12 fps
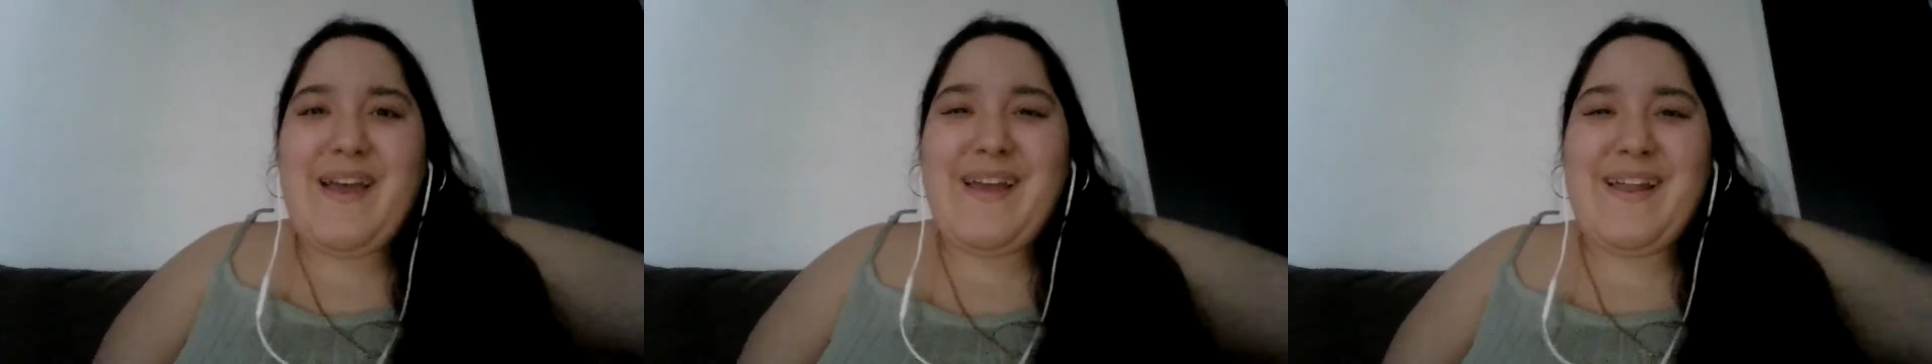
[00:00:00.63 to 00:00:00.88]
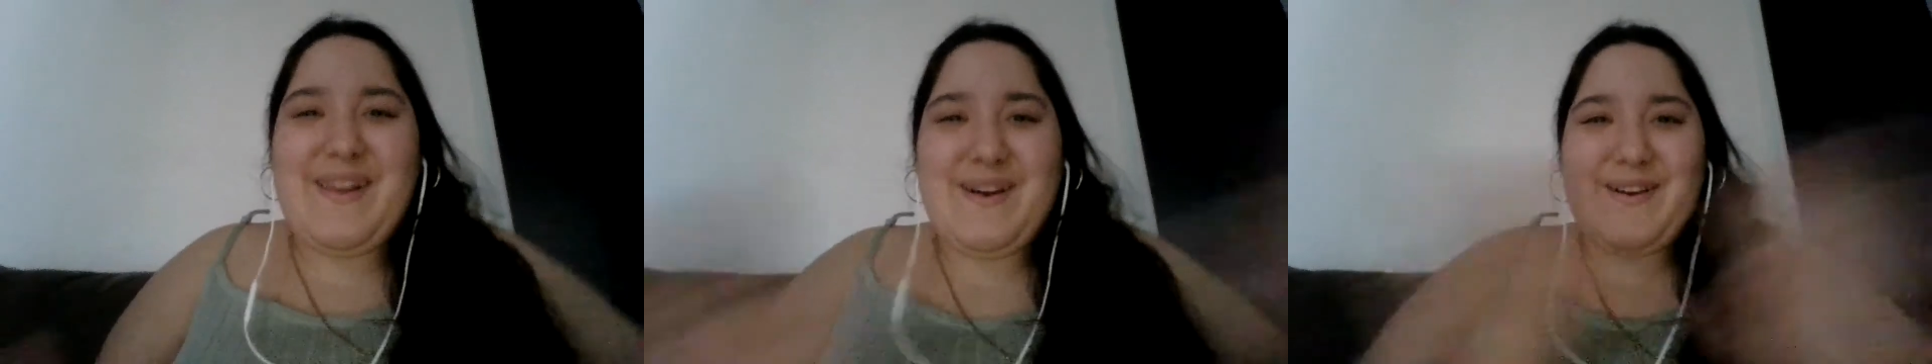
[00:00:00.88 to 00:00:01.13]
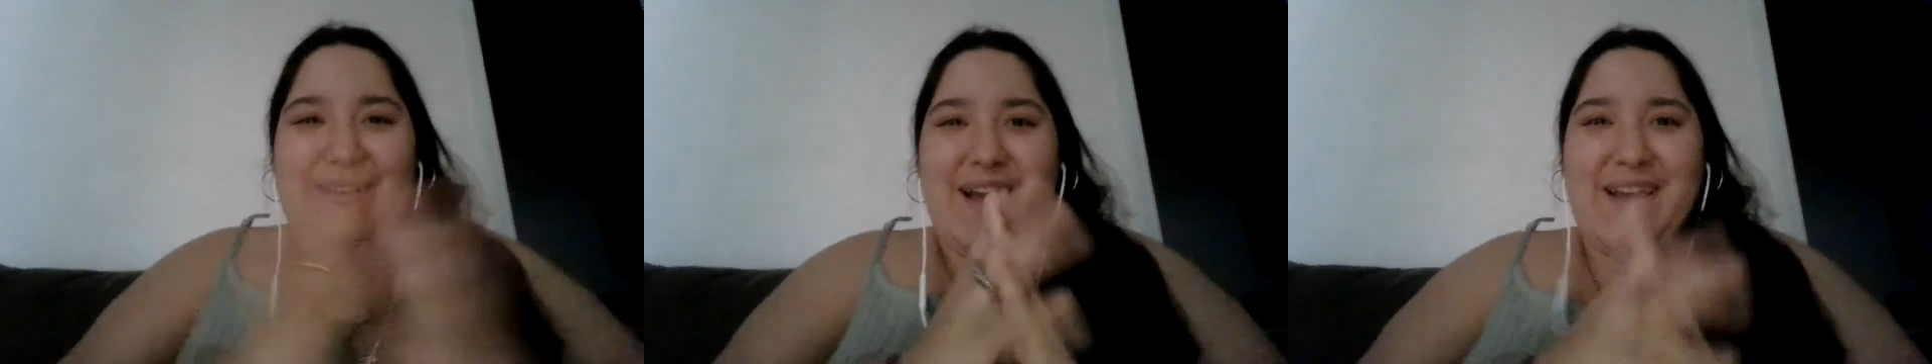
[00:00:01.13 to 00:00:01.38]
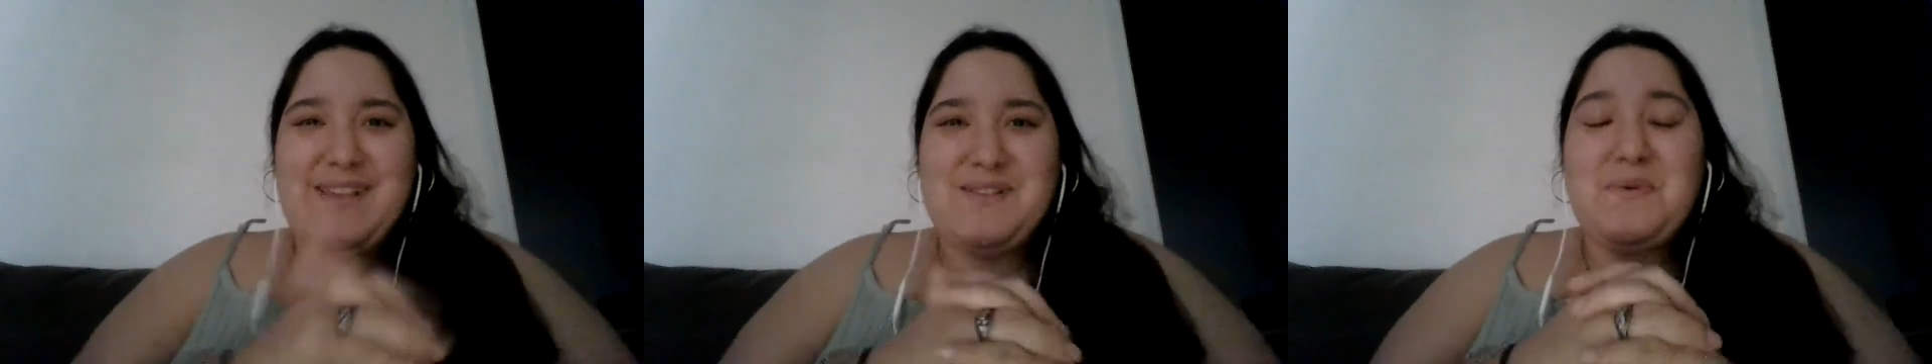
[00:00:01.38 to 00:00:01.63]
Hello
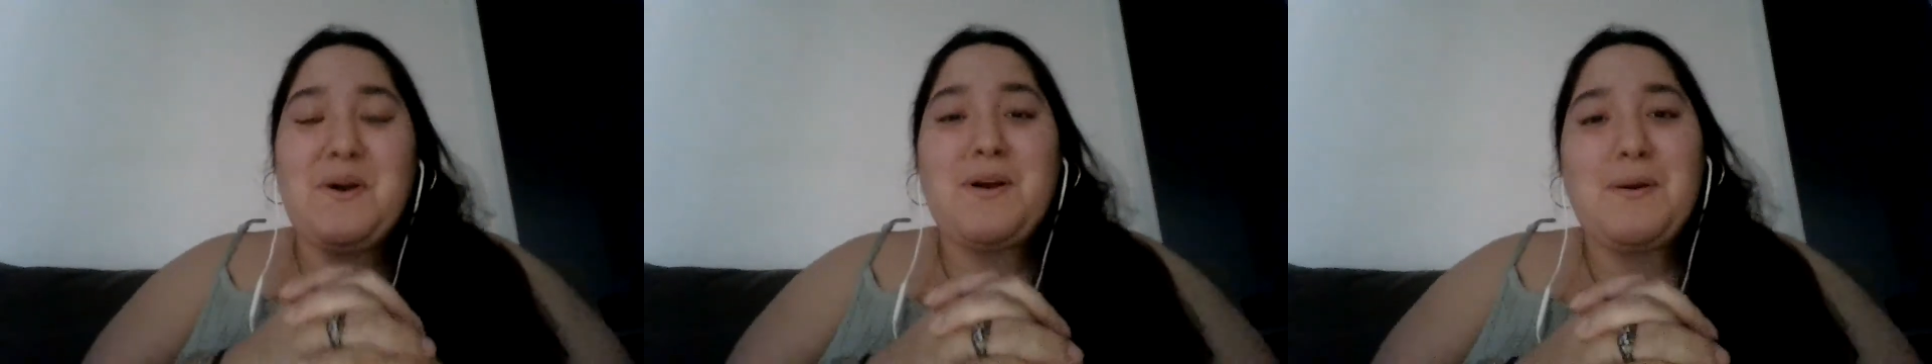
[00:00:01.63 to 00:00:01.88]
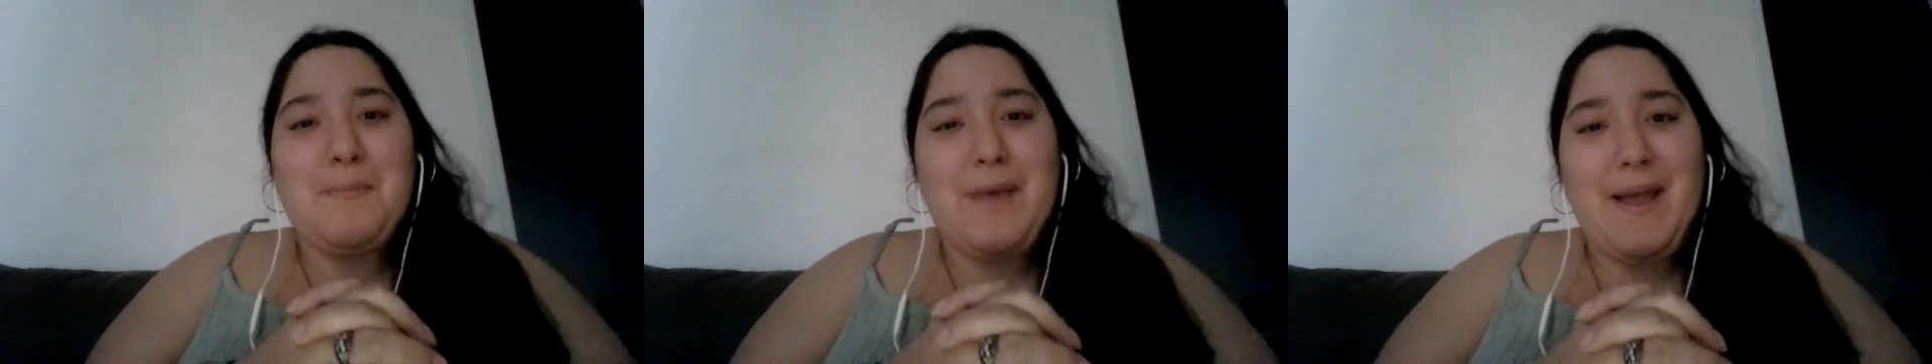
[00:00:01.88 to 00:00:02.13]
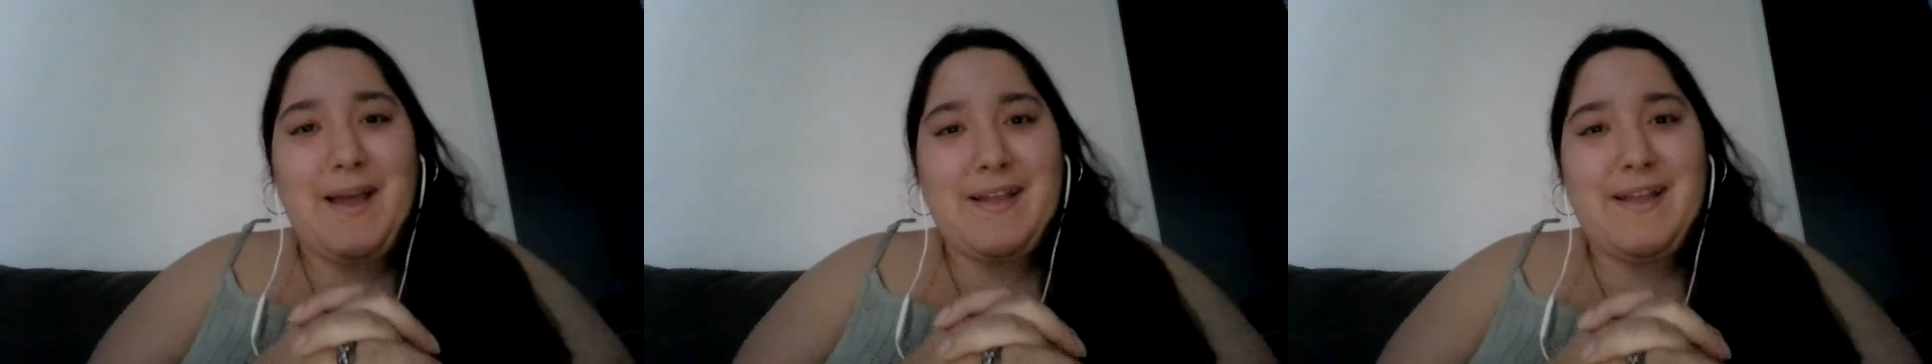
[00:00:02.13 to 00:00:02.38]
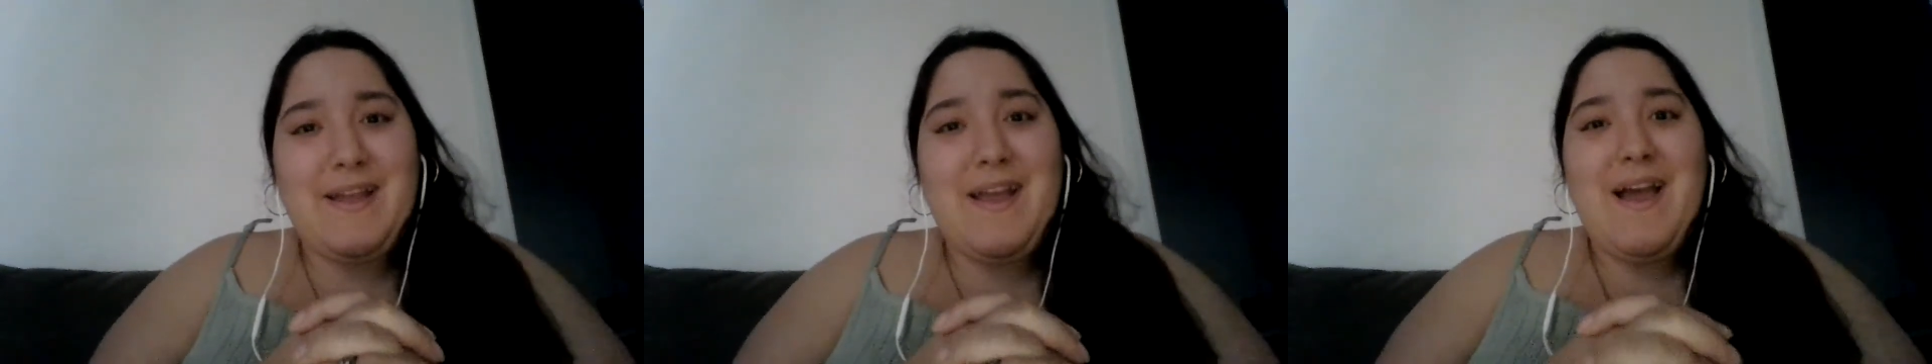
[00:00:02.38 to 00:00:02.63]
guys, welcome back.